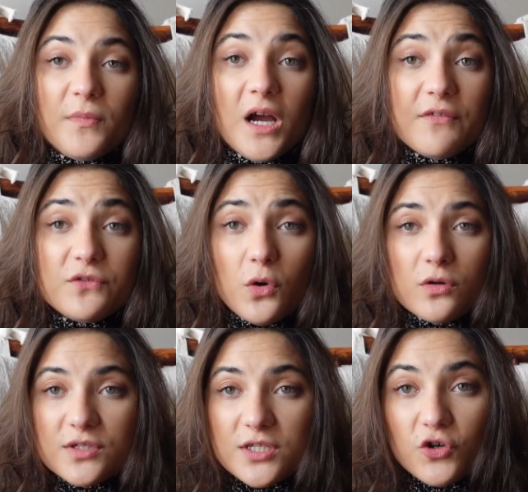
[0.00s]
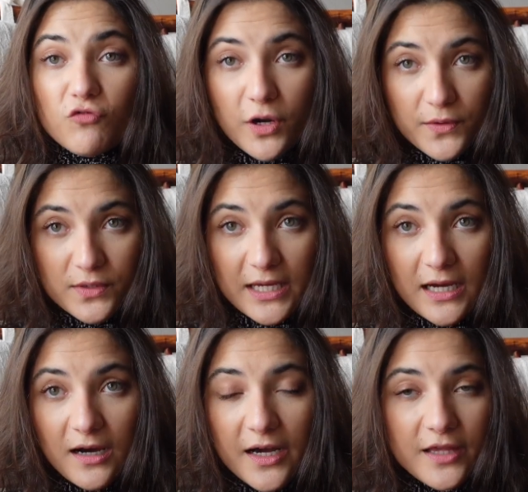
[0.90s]
I've not grown
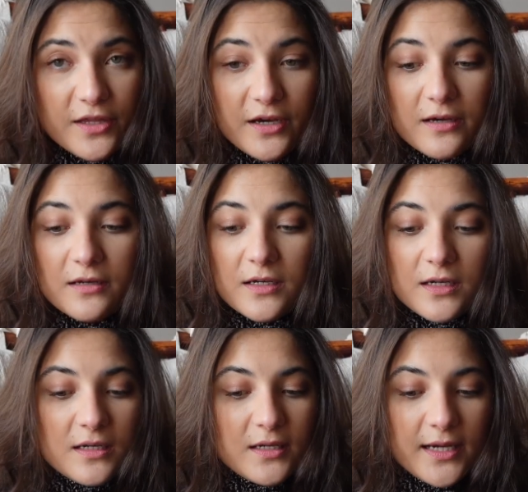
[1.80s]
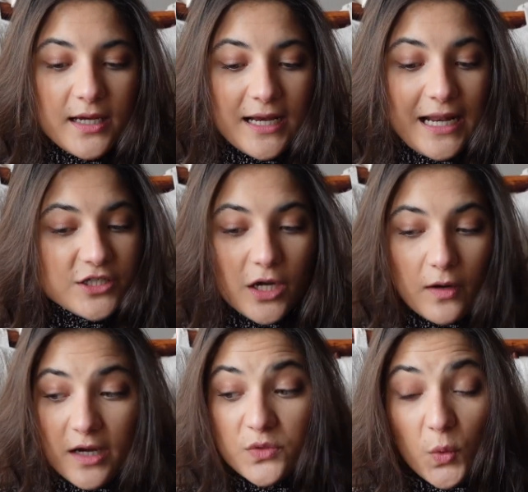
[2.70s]
either
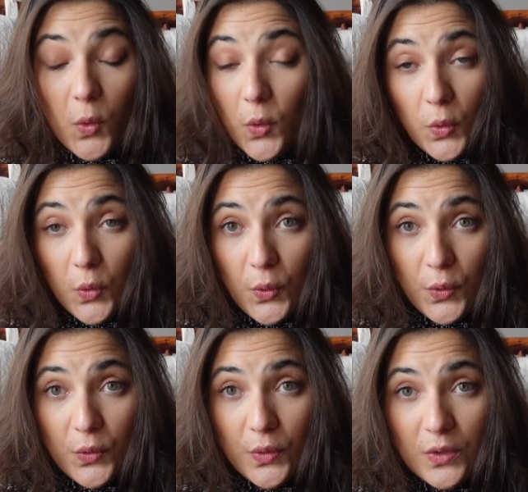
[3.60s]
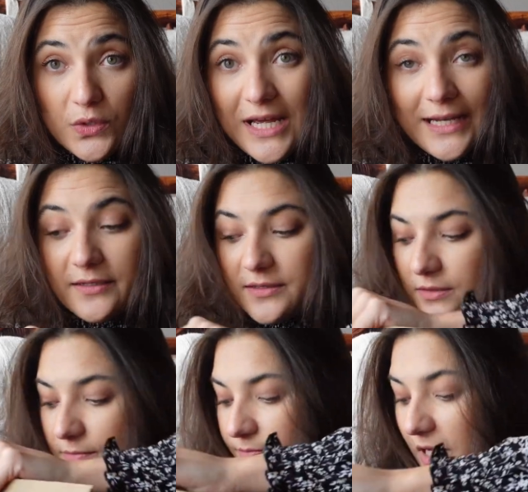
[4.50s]
gladiolis or
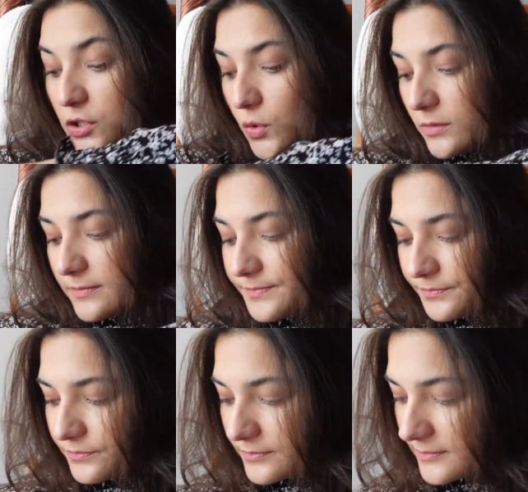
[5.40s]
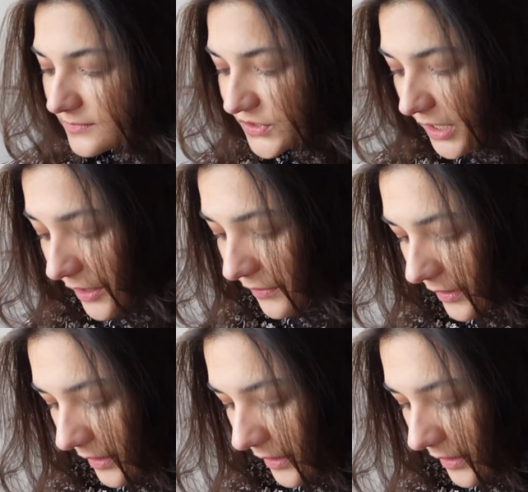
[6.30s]
dahlias at all, so